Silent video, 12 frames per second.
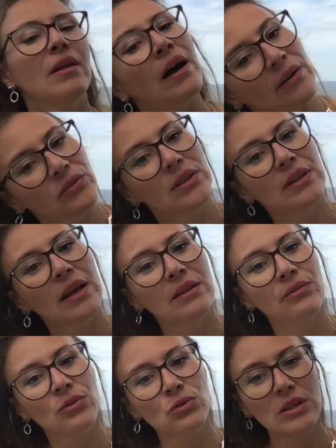after that
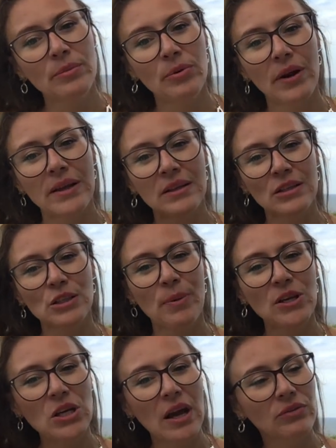feels liberating,
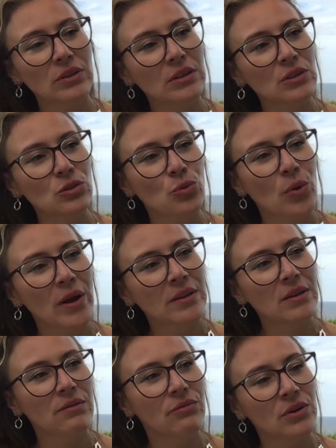especially after the
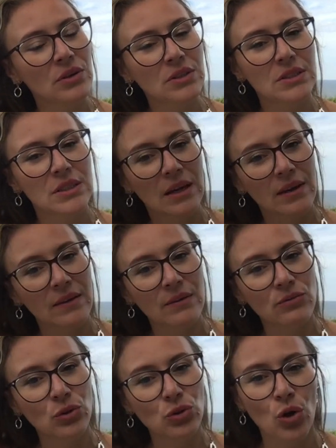21st, 2nd
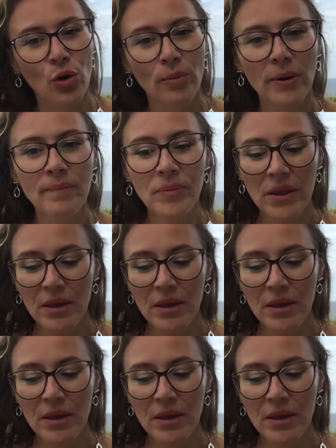of October,